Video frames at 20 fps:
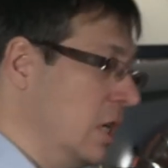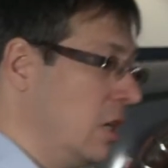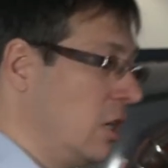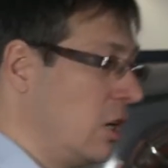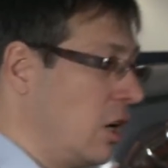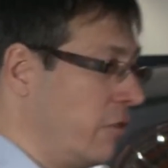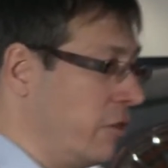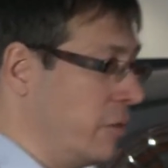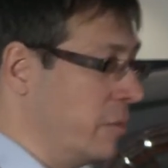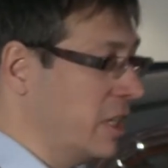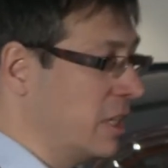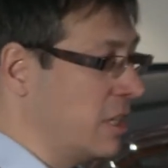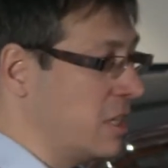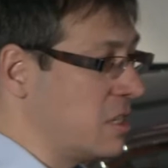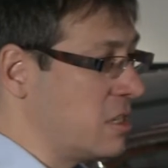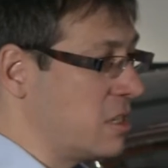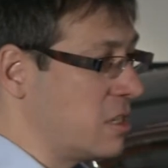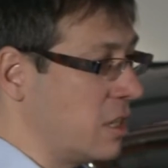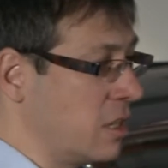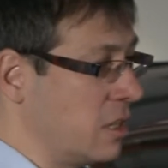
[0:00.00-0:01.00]
government
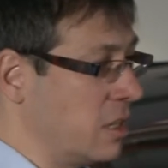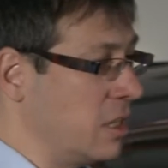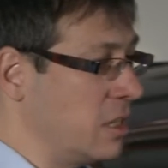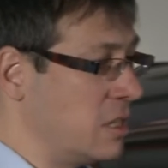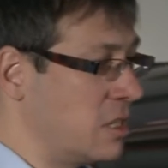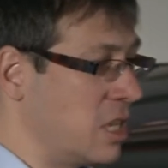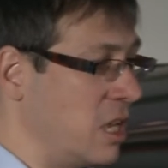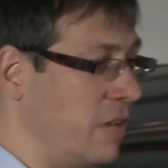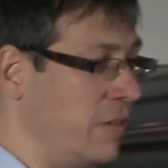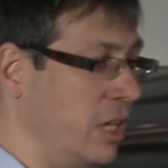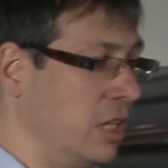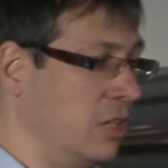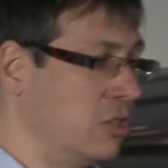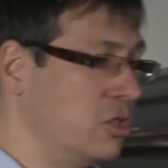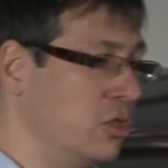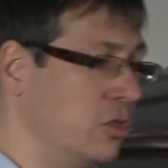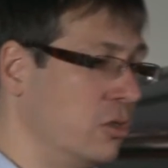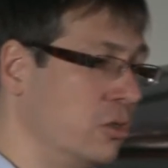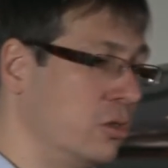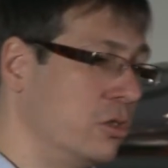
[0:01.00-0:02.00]
is giving
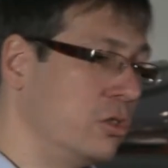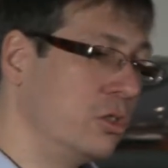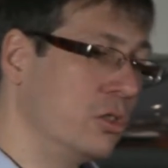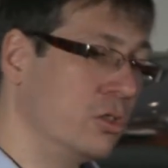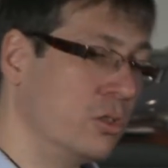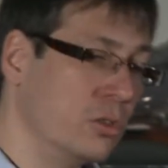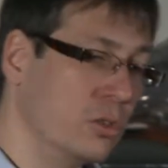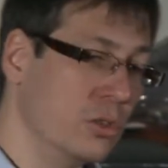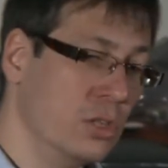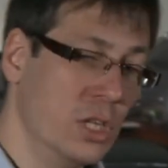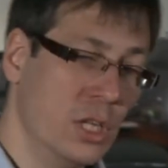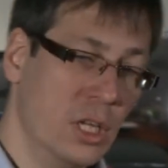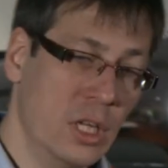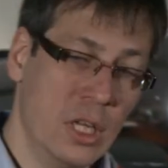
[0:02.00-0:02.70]
to